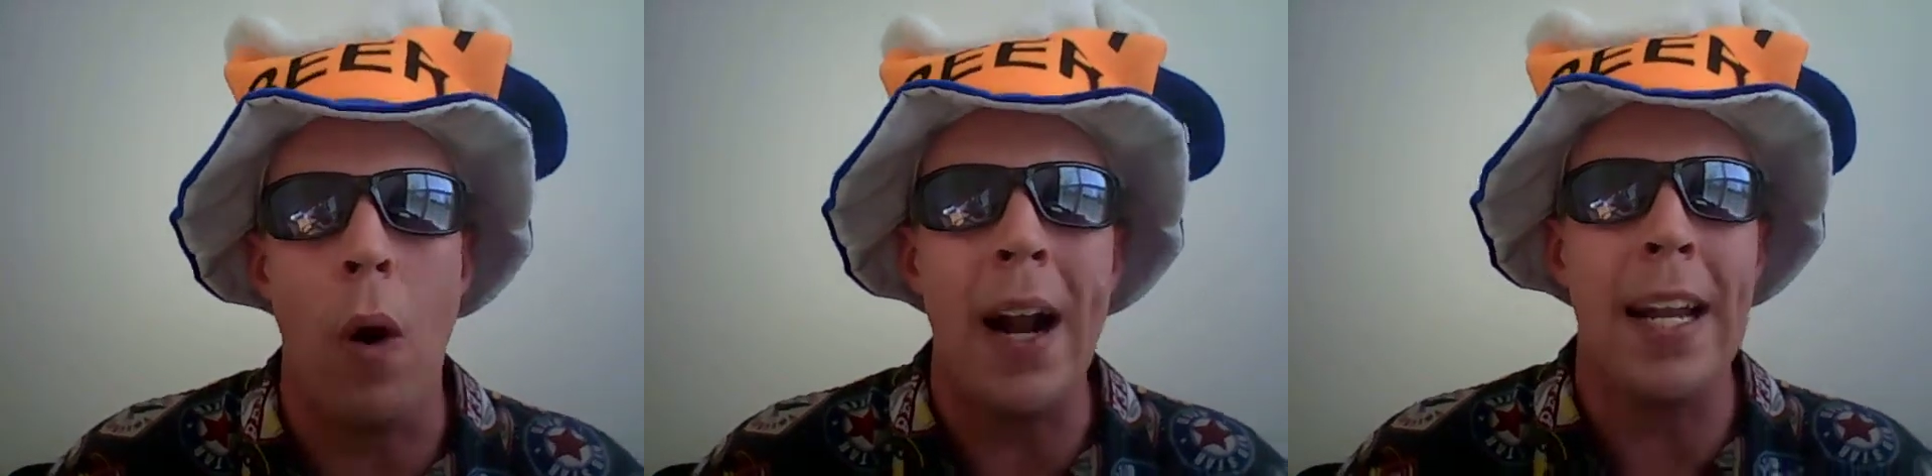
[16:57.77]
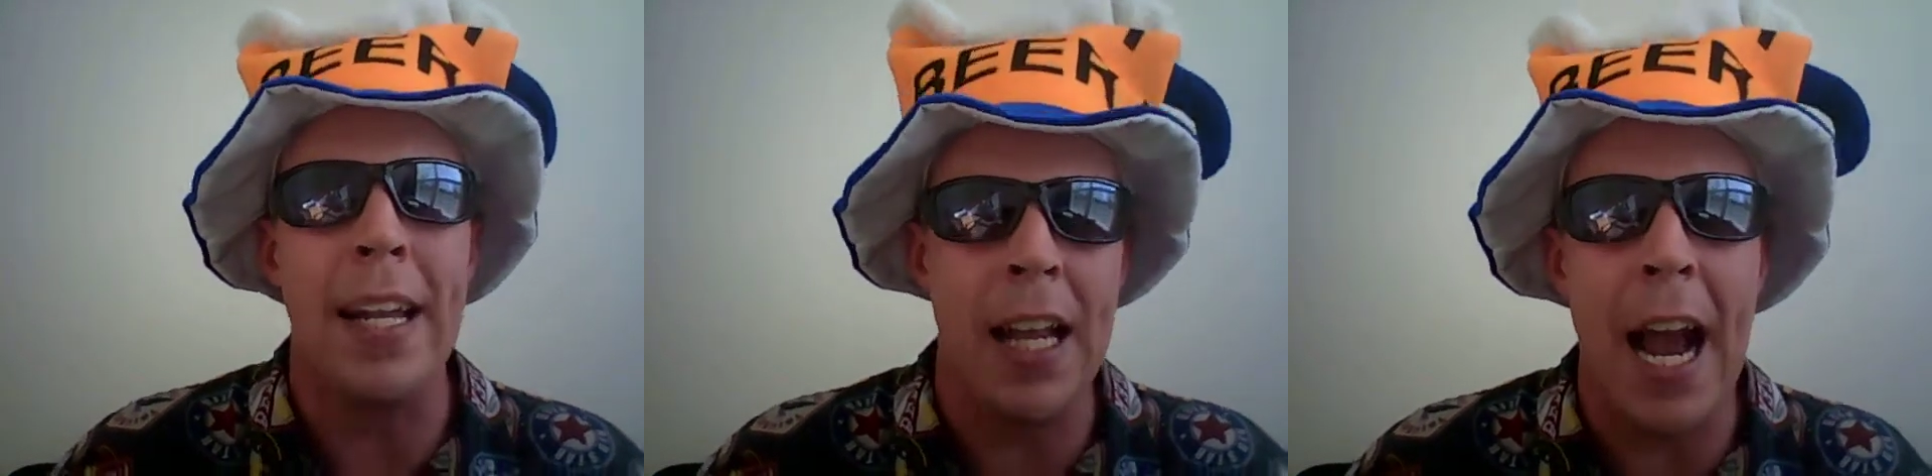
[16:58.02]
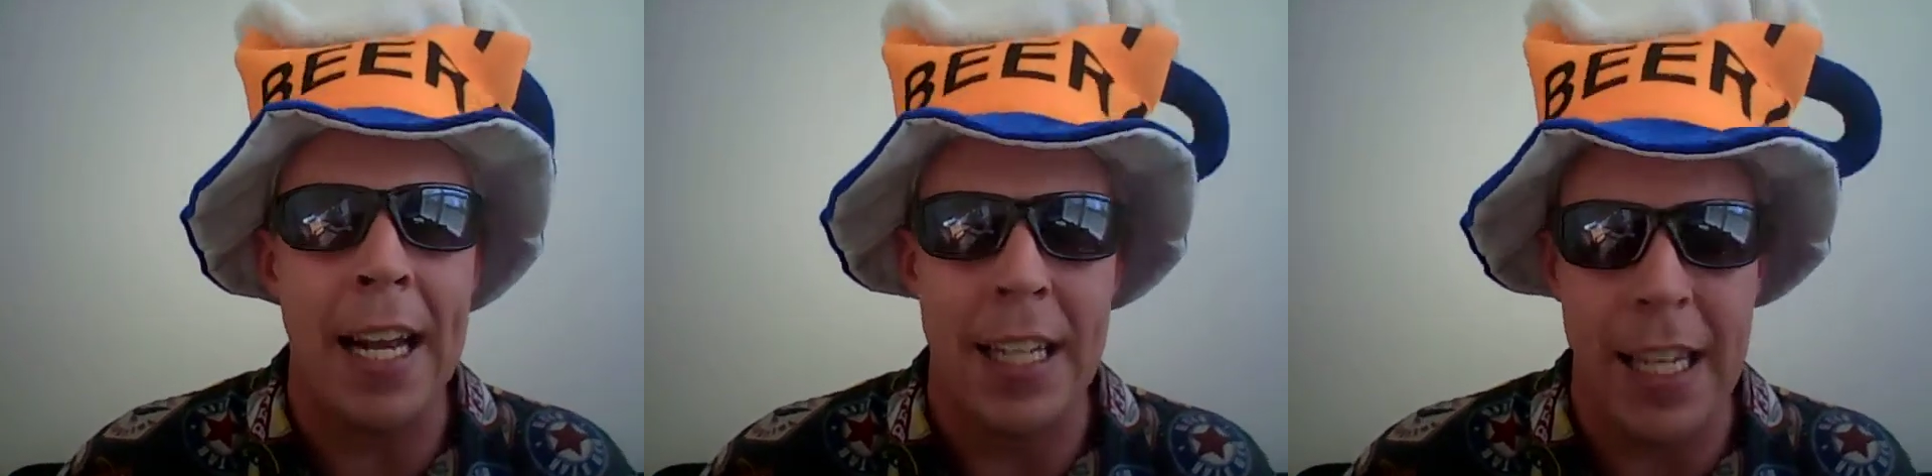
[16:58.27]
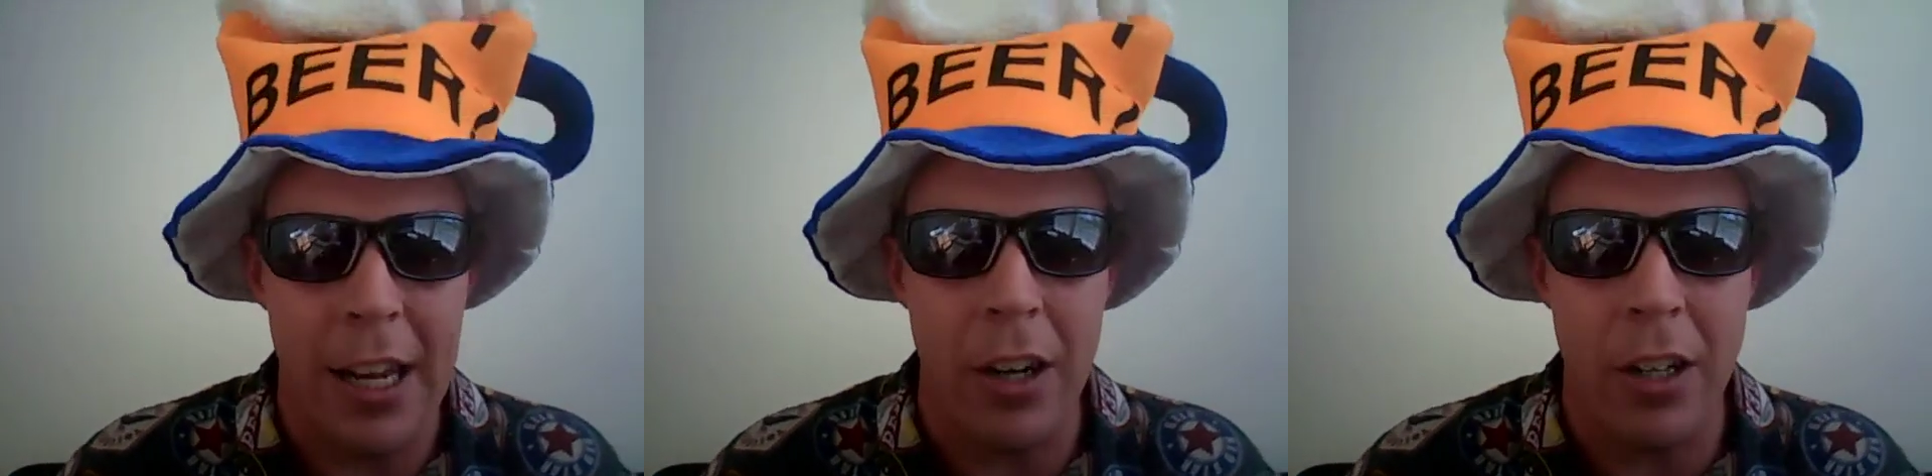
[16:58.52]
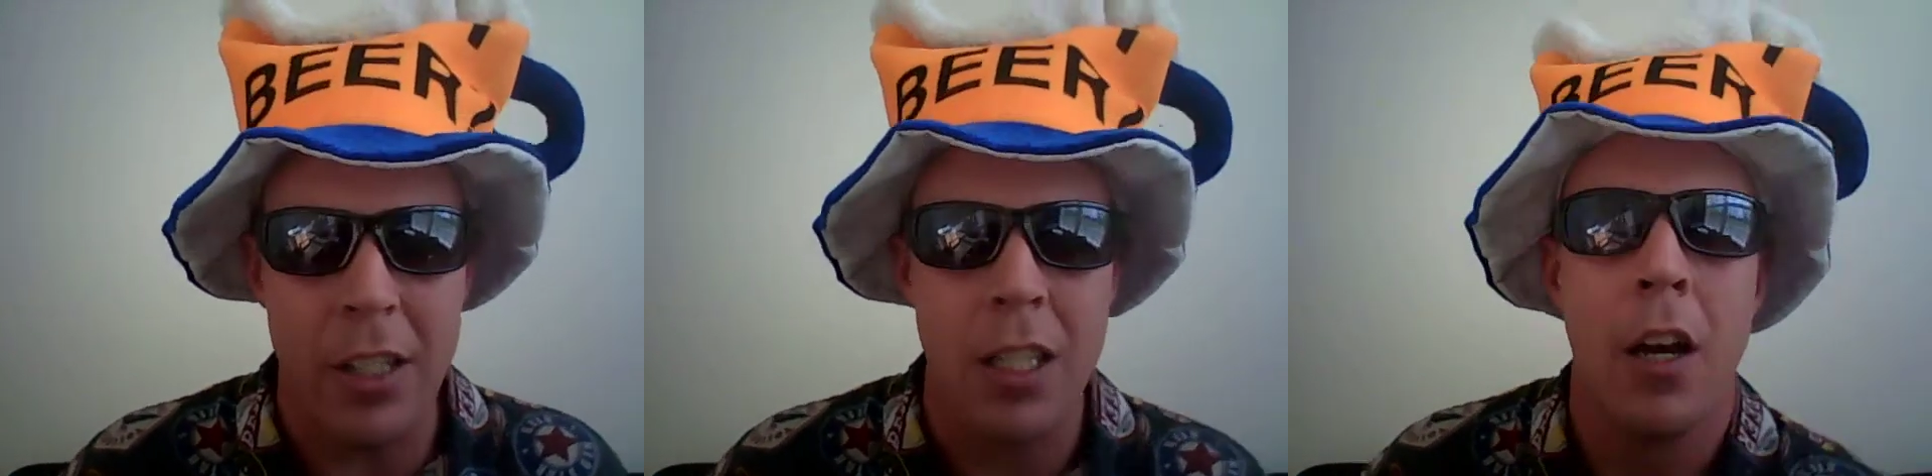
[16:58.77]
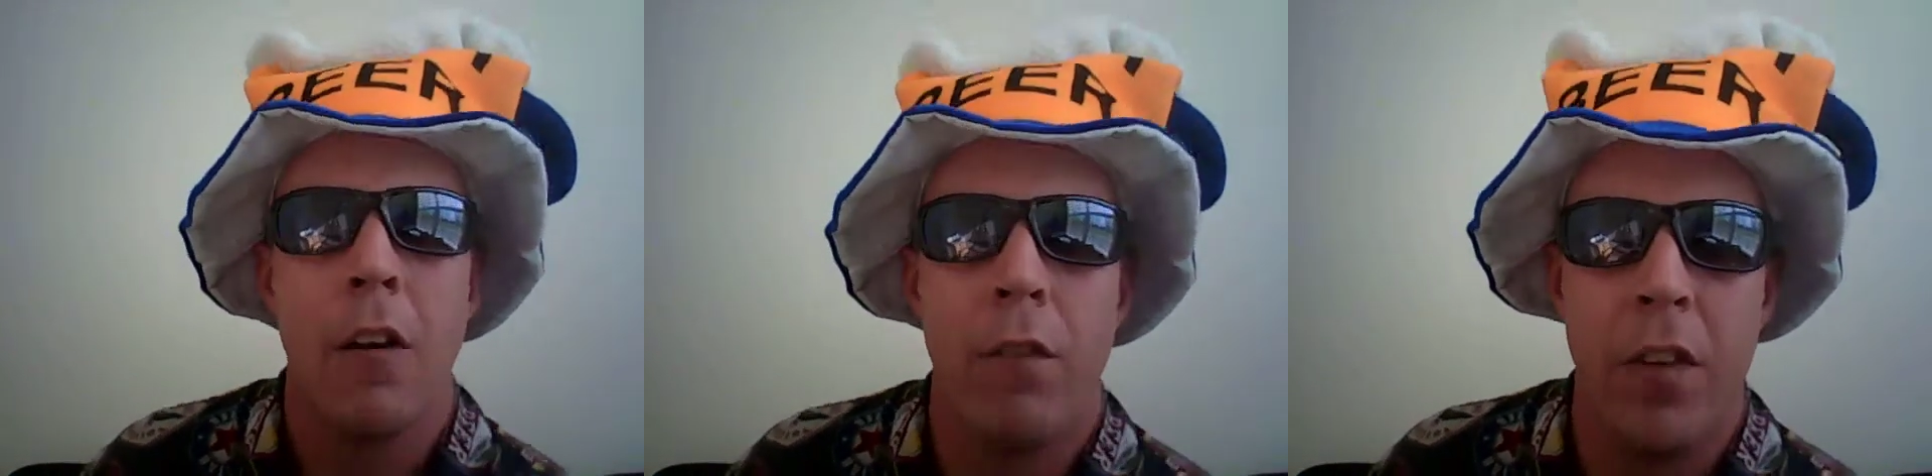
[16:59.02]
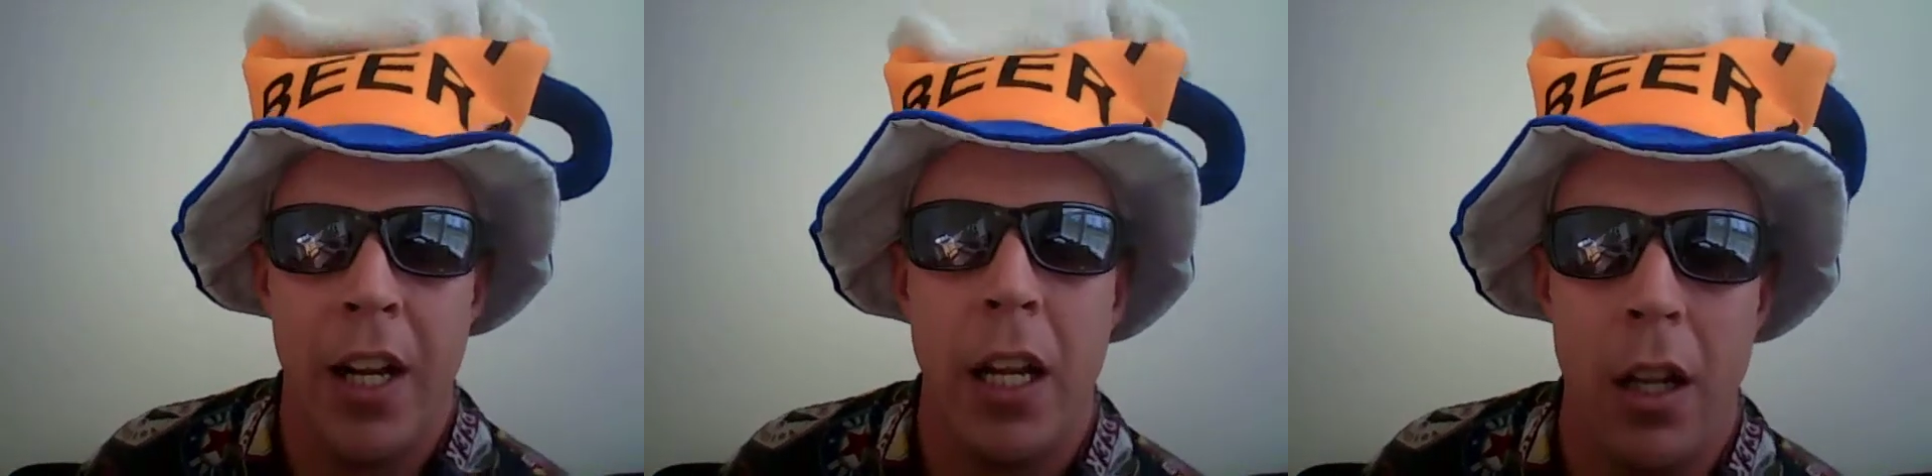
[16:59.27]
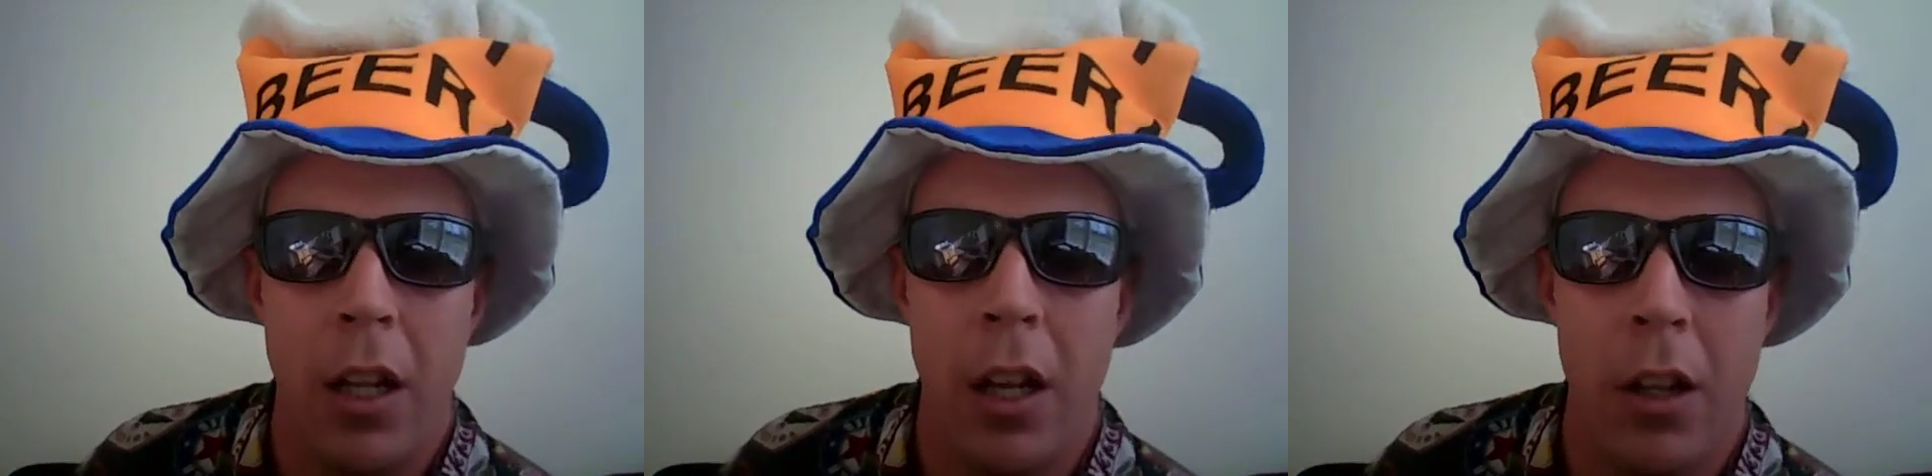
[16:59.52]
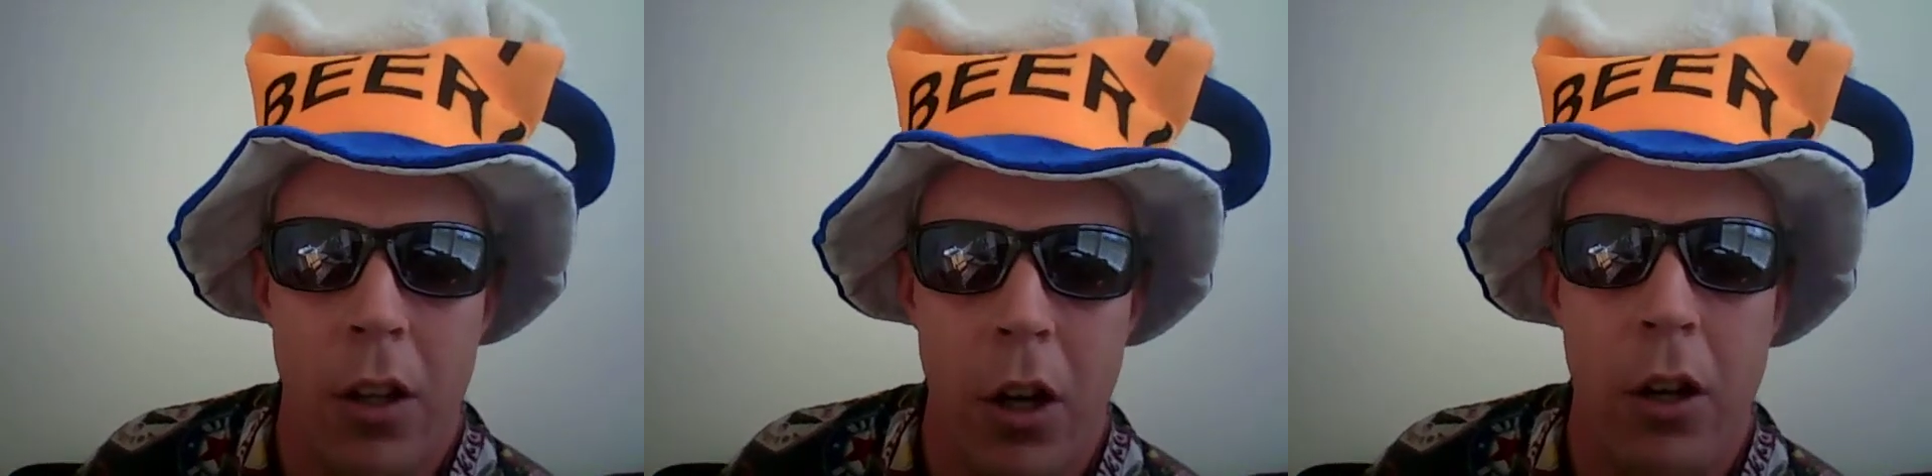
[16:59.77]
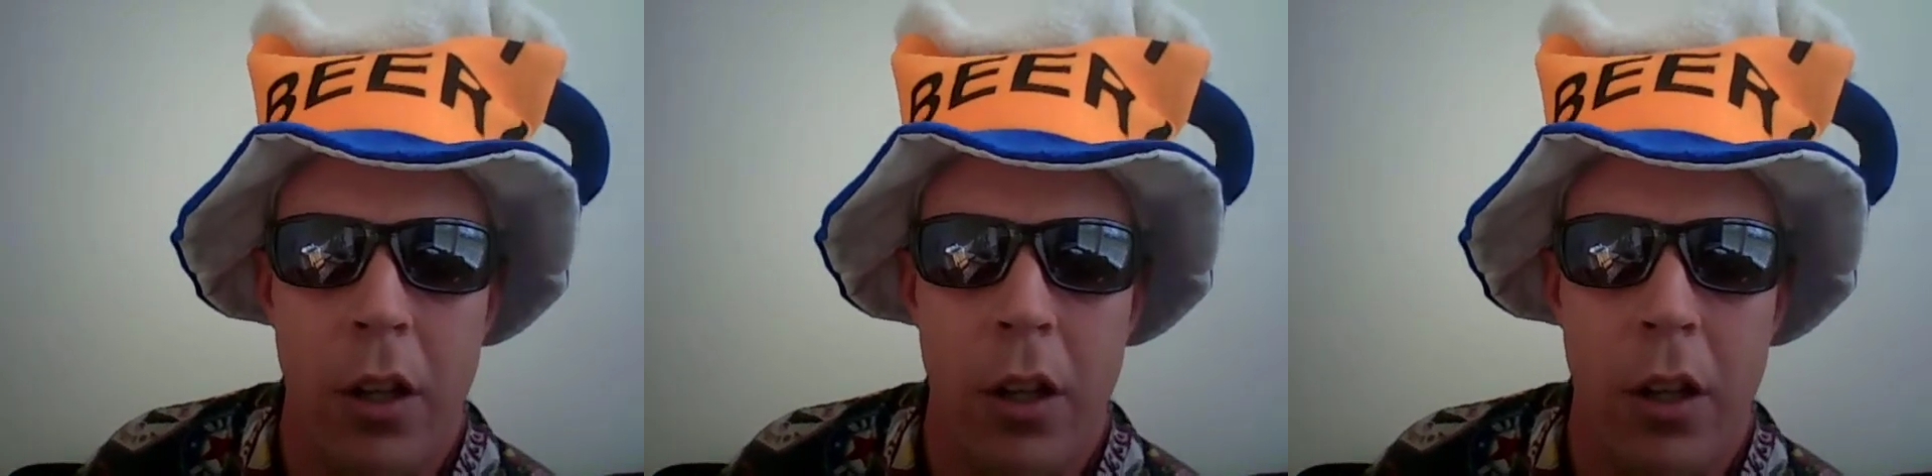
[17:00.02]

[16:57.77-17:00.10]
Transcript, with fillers: It took 29 years for you